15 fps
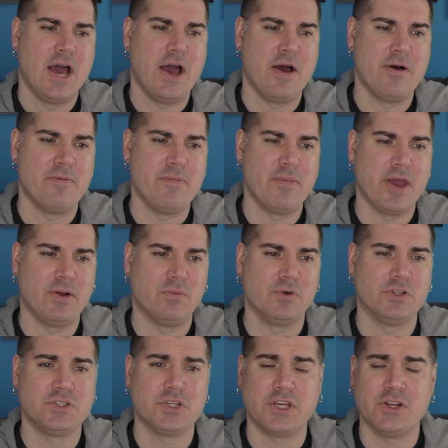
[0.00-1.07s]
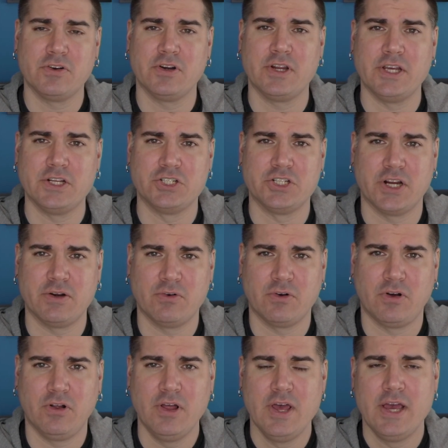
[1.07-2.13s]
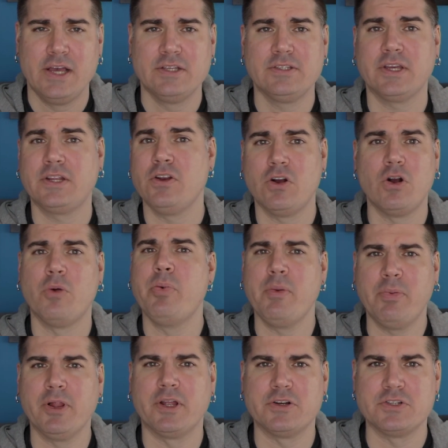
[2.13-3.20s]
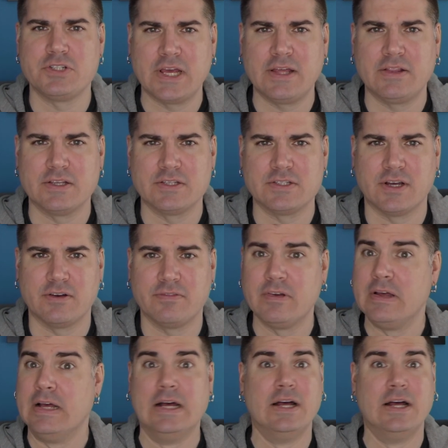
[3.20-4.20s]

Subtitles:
and with security in general is like, no, people understand this stuff.